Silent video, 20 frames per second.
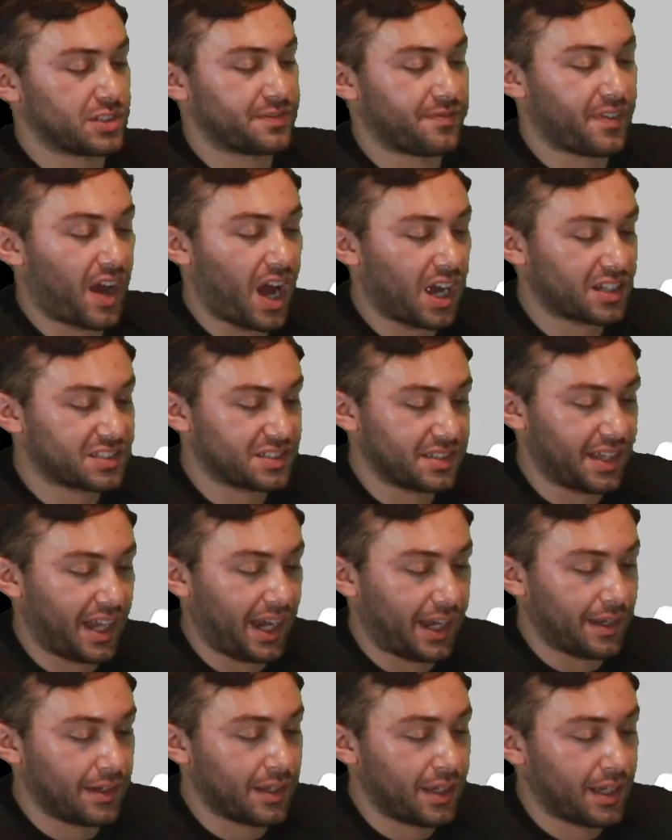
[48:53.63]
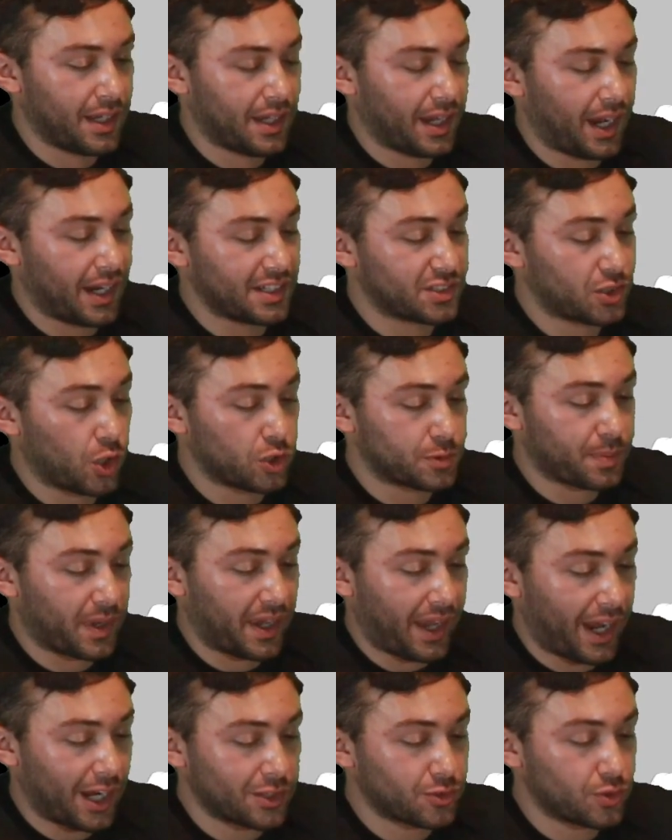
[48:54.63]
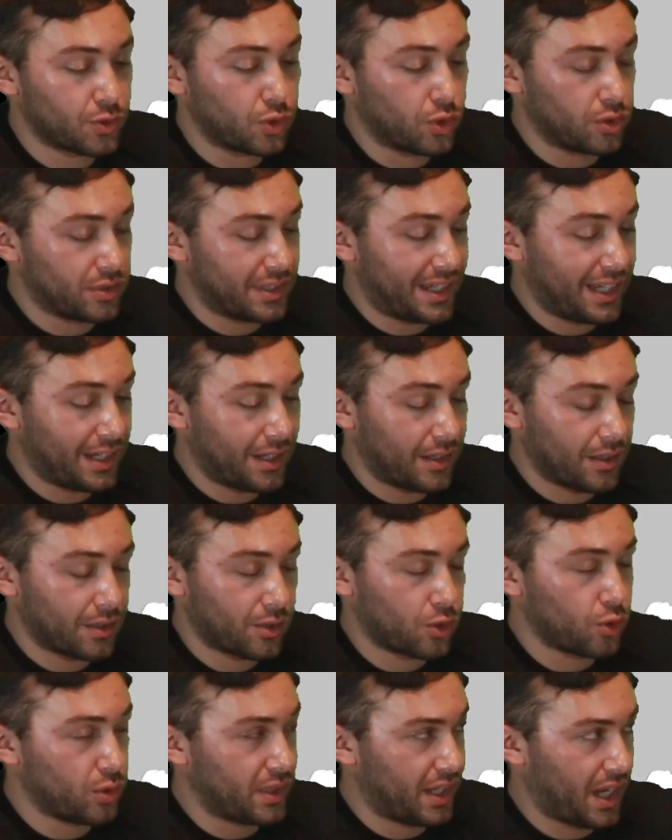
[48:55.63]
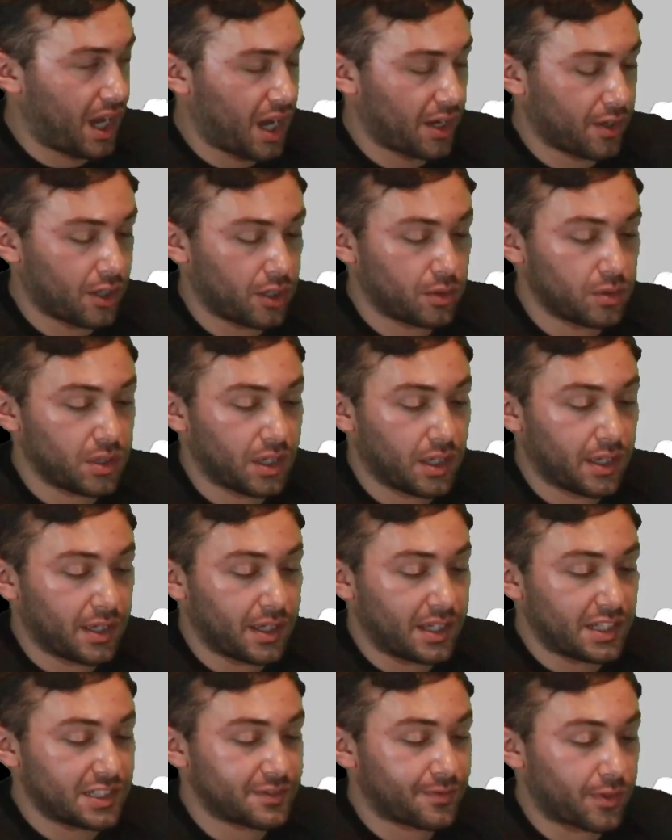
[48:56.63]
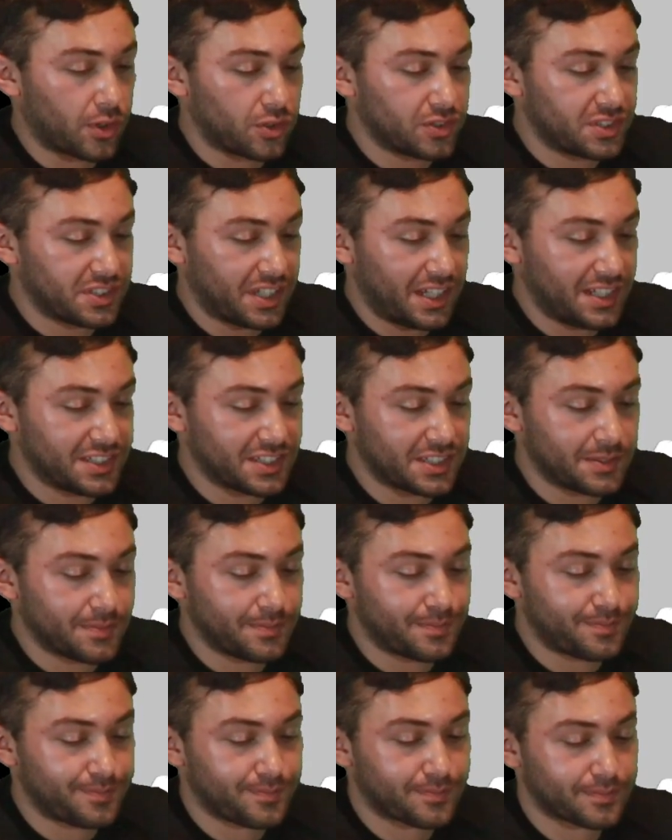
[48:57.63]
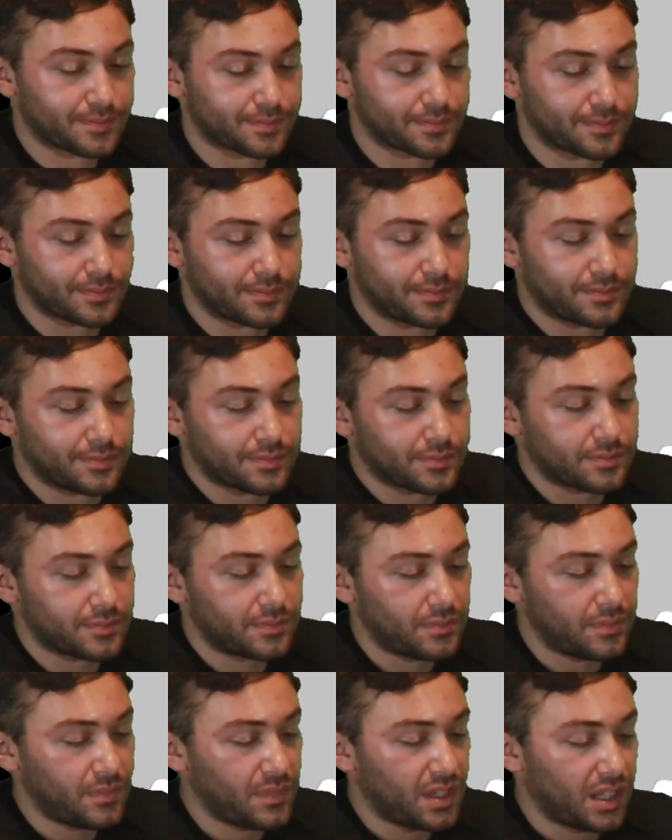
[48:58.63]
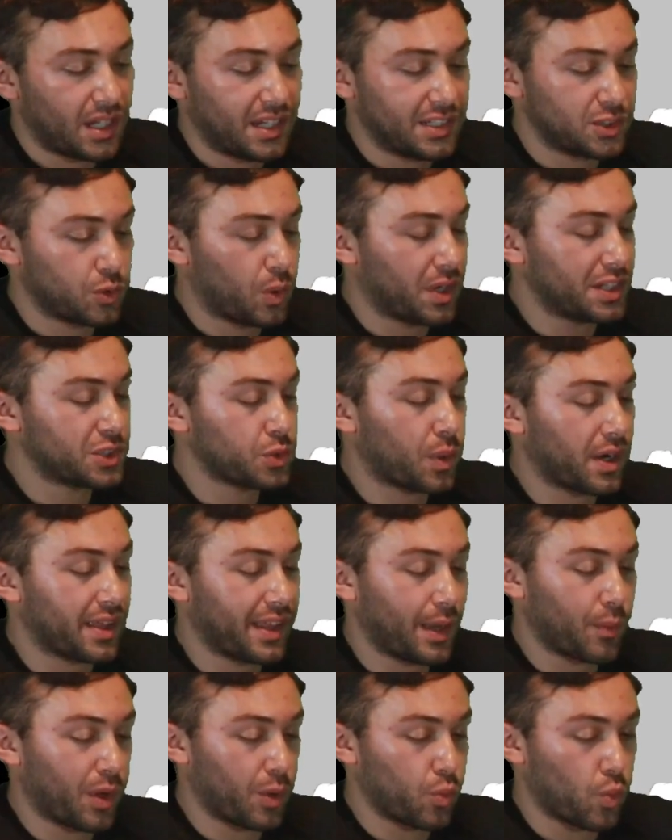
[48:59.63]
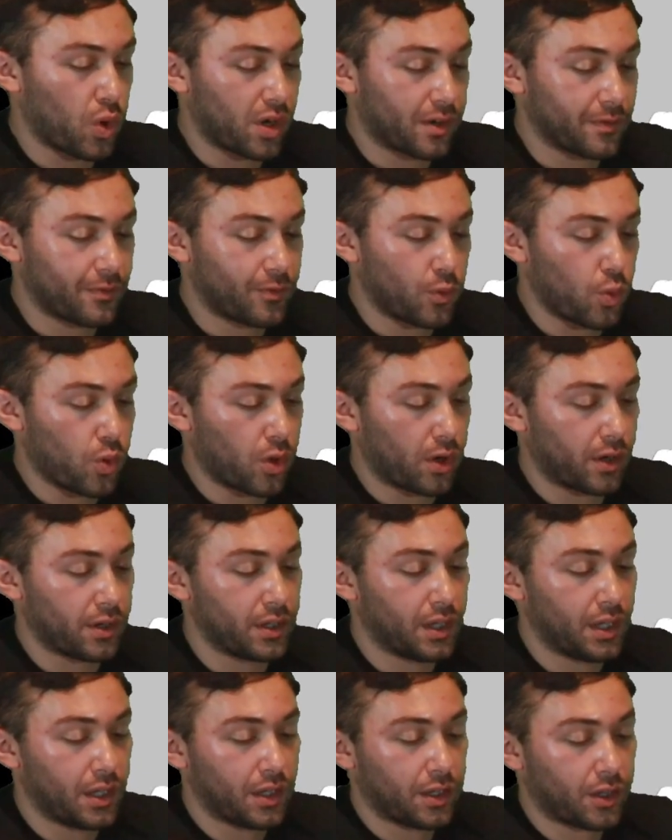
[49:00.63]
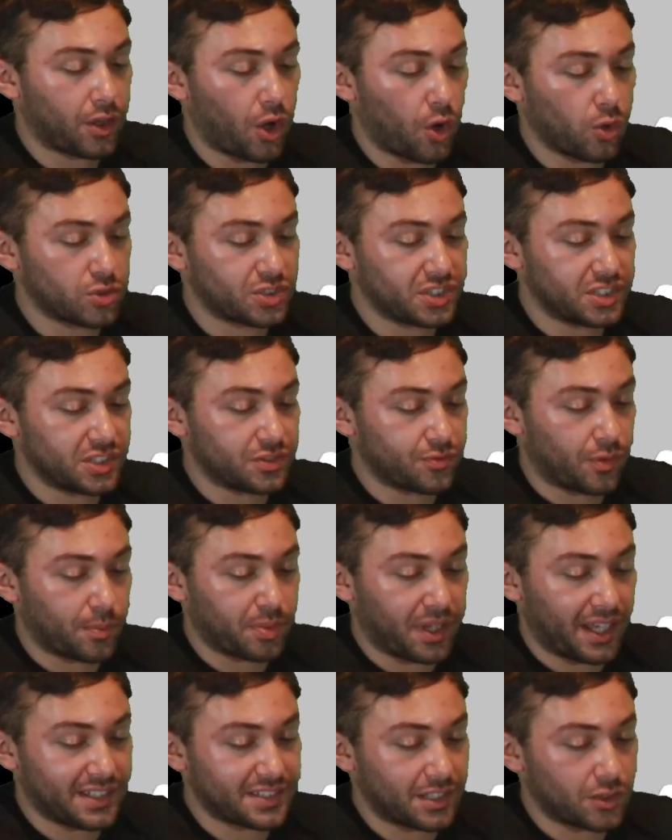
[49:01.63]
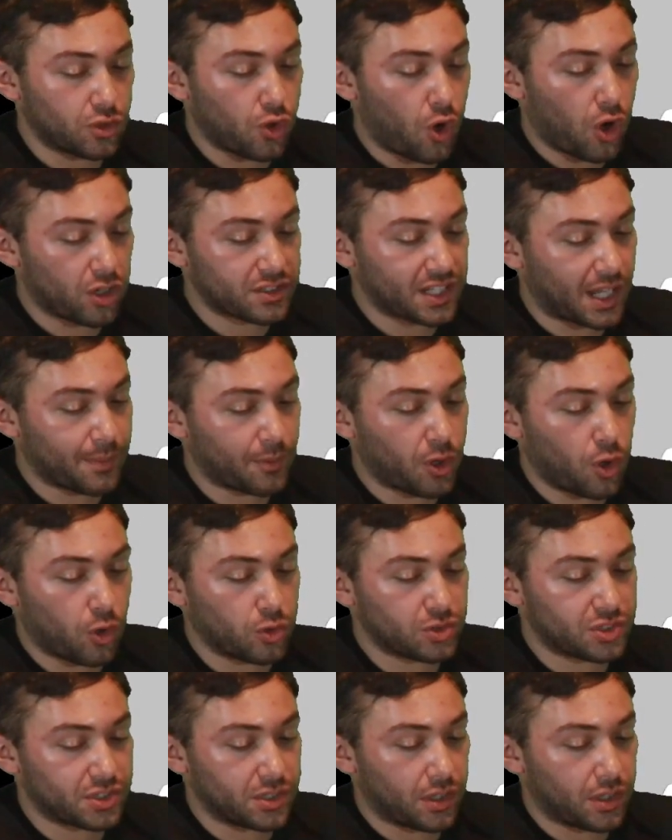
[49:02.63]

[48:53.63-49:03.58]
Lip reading: Fox Lane. And it's coached by Andrew Gugliano. His first season. In 2020, they went 1-4. Coach is replacing longtime coach,